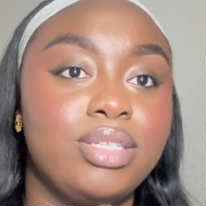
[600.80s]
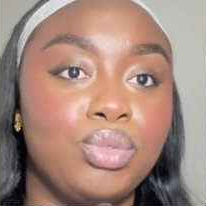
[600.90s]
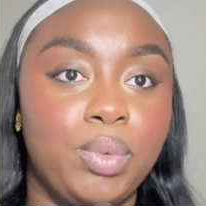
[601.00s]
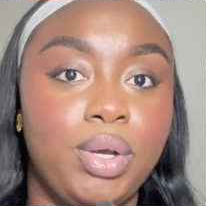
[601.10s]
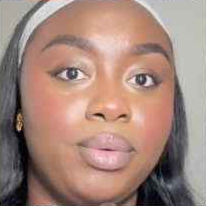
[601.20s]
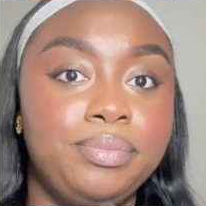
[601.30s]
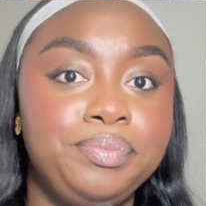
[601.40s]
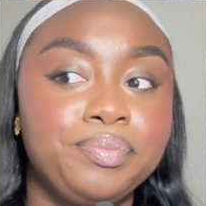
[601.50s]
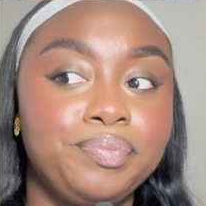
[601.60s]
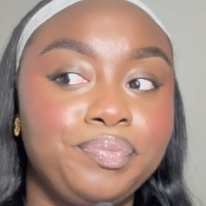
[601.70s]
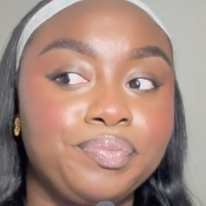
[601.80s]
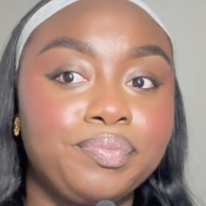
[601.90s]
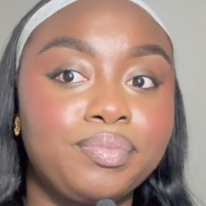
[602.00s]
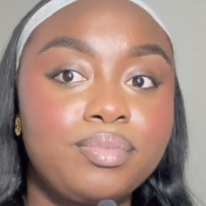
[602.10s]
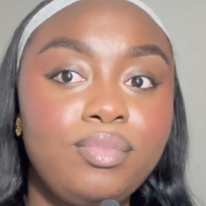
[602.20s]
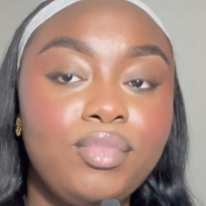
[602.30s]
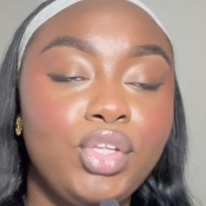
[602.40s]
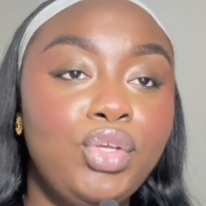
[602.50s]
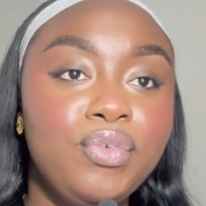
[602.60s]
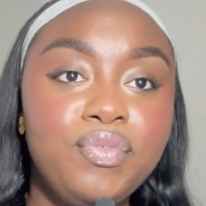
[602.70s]
as well.
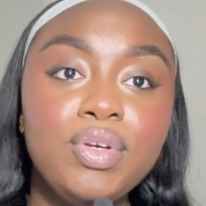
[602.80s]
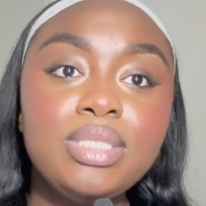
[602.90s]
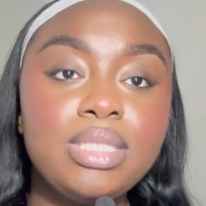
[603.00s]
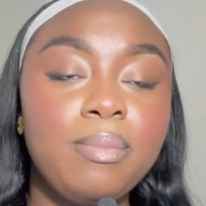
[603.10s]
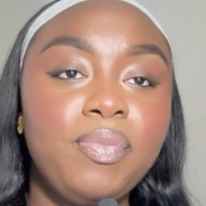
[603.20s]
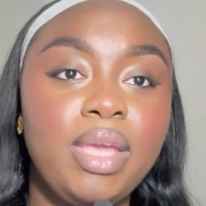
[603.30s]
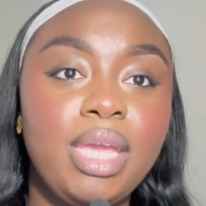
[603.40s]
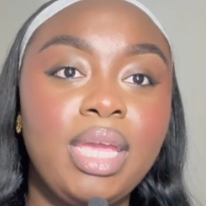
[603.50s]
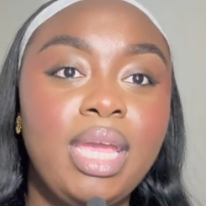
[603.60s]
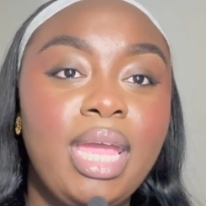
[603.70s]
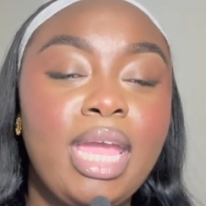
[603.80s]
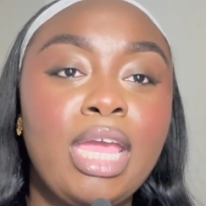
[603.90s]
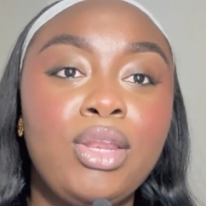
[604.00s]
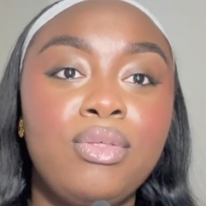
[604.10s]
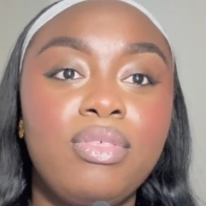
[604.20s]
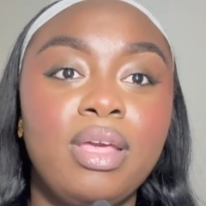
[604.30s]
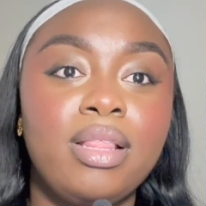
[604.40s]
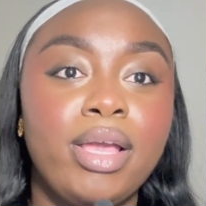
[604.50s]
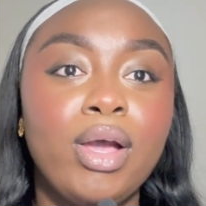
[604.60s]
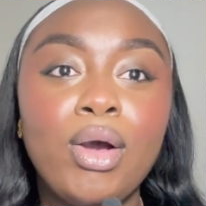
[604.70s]
You feel something and you think,
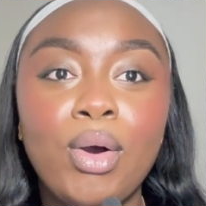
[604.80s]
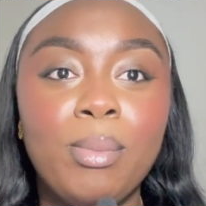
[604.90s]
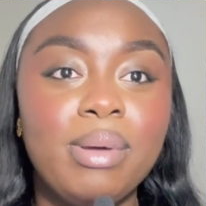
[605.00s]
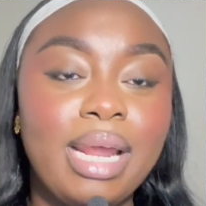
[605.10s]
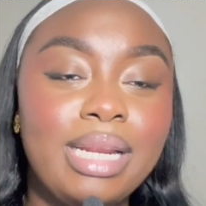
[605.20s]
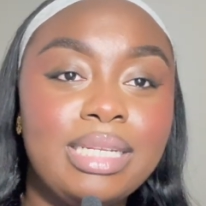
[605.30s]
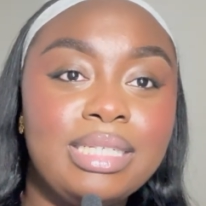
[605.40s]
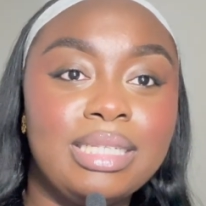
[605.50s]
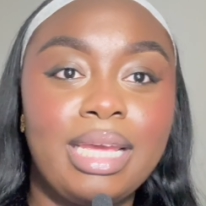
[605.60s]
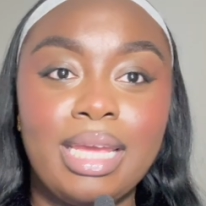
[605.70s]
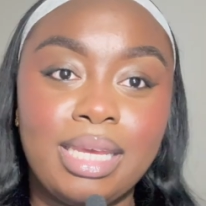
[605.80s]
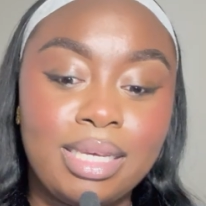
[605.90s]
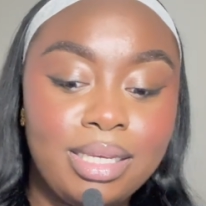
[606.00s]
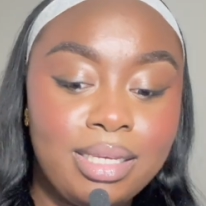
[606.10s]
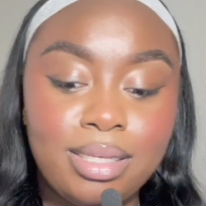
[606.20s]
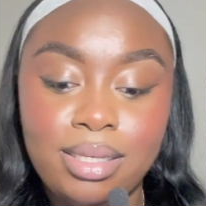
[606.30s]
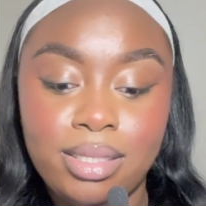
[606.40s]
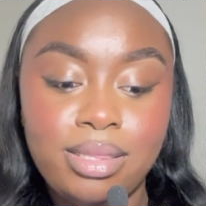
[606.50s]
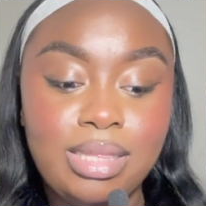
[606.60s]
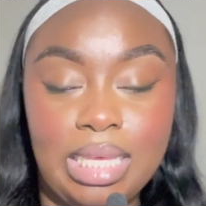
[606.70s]
like, oh, but I didn't like
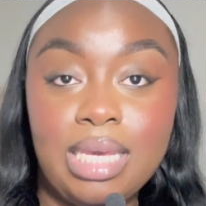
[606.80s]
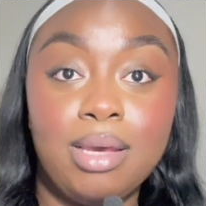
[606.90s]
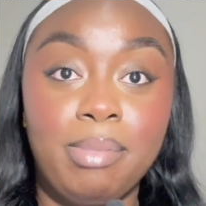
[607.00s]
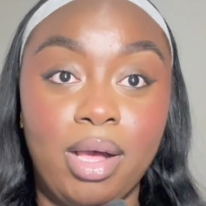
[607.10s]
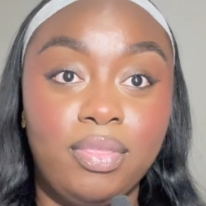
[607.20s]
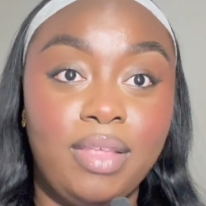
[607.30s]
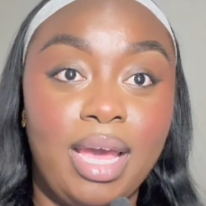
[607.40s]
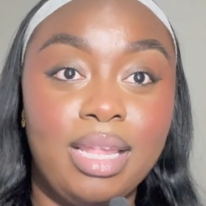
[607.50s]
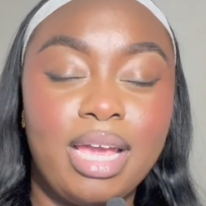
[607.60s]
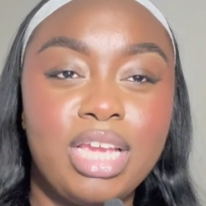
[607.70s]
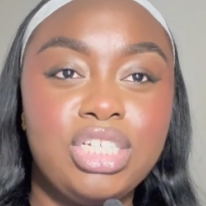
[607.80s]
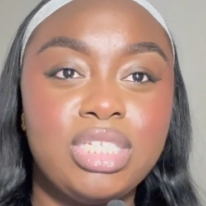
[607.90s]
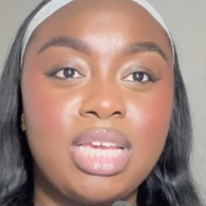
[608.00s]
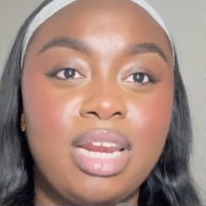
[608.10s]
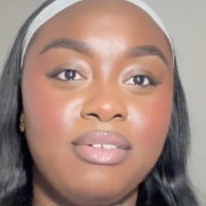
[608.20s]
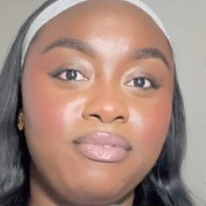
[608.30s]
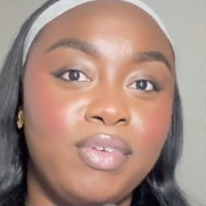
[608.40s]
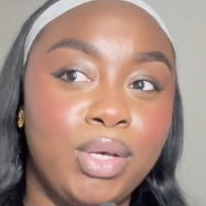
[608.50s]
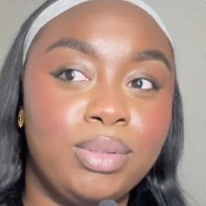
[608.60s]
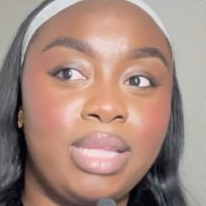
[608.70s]
think about that. Like, I just kind of
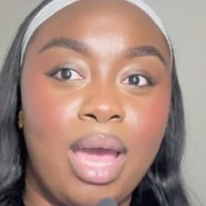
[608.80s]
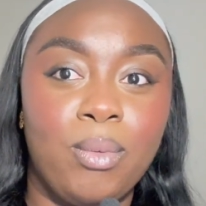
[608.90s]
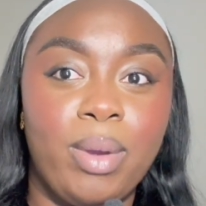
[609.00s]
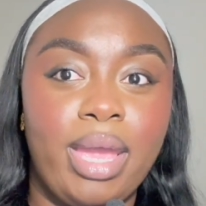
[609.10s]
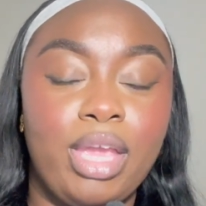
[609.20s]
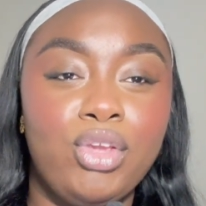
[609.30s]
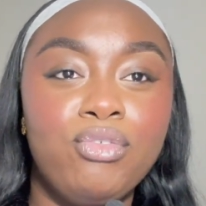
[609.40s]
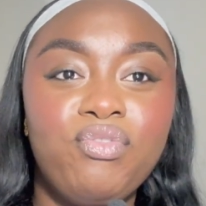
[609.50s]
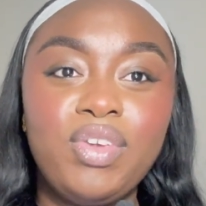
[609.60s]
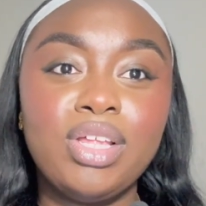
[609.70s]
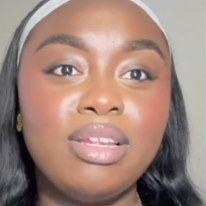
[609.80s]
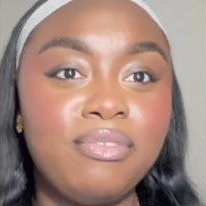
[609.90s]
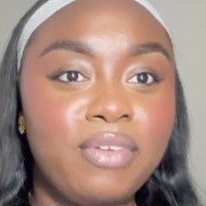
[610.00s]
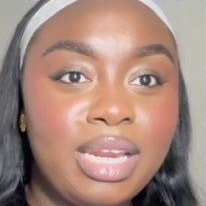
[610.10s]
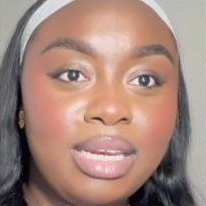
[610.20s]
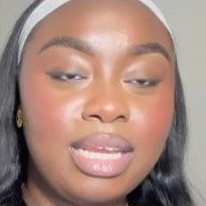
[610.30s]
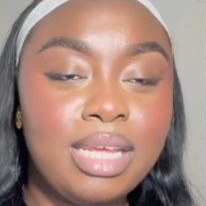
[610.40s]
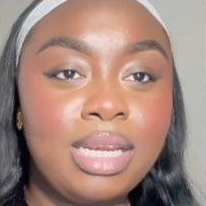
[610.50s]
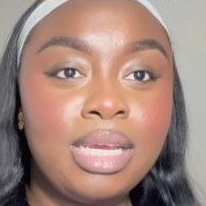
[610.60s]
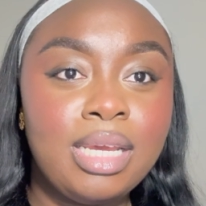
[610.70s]
felt that way. You feel
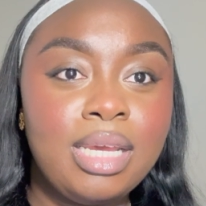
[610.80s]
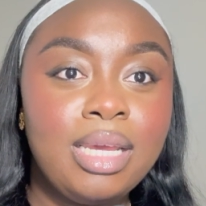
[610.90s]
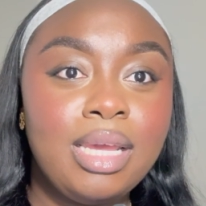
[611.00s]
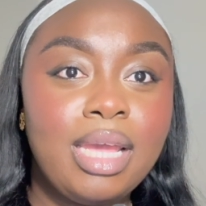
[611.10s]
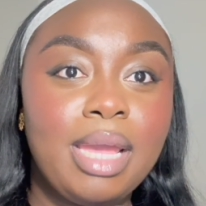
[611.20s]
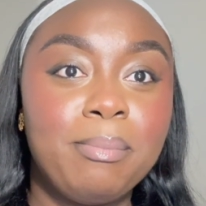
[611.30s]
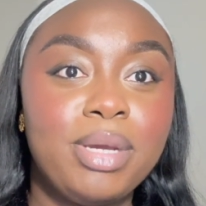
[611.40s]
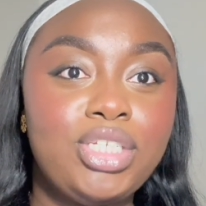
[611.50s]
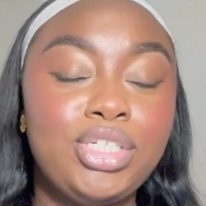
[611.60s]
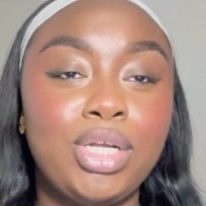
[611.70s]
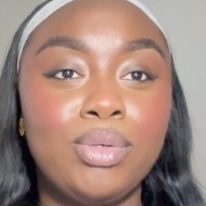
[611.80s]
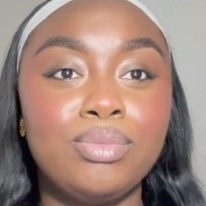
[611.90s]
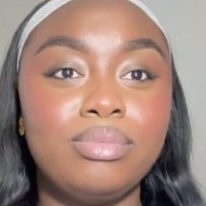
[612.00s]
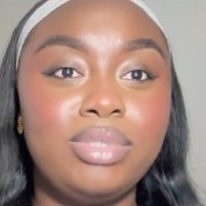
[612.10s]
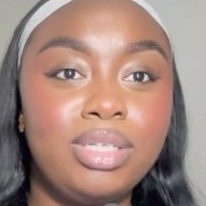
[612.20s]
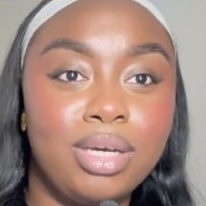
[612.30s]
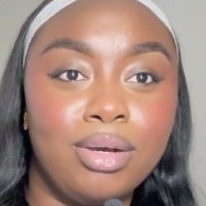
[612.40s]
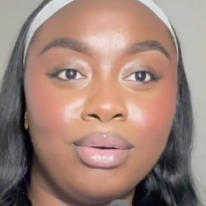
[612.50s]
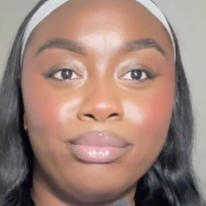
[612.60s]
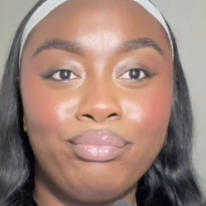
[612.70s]
offended, but you don't, you
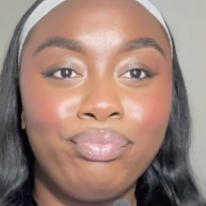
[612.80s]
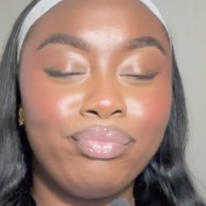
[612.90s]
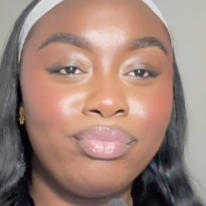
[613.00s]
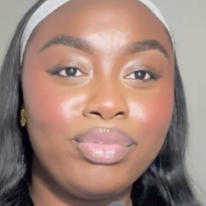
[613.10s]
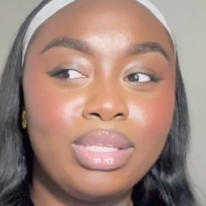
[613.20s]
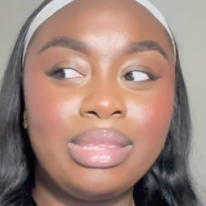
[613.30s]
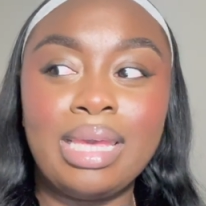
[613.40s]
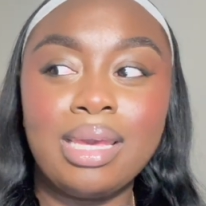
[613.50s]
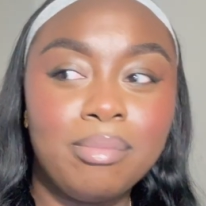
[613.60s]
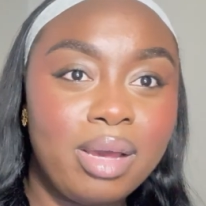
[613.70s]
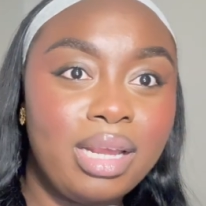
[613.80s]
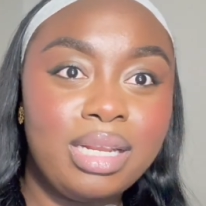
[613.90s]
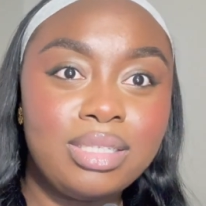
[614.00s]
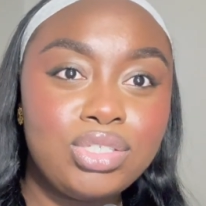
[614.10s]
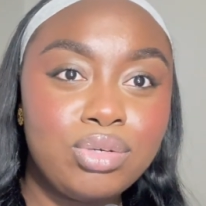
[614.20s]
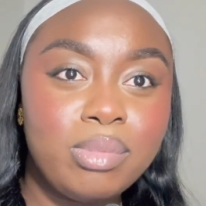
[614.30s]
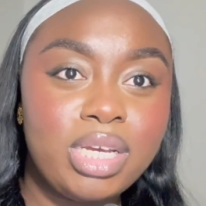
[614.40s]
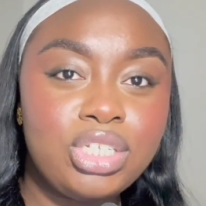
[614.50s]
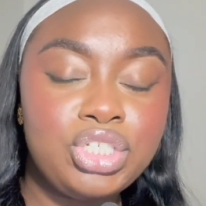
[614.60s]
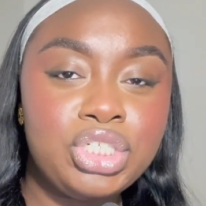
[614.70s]
know, think about it too
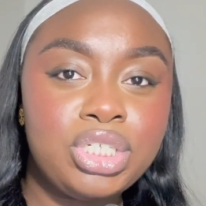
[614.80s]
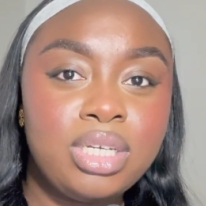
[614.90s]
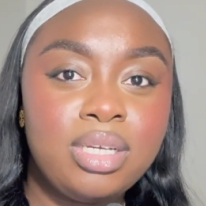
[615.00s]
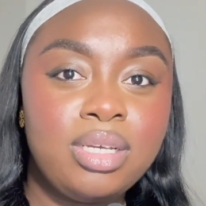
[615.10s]
much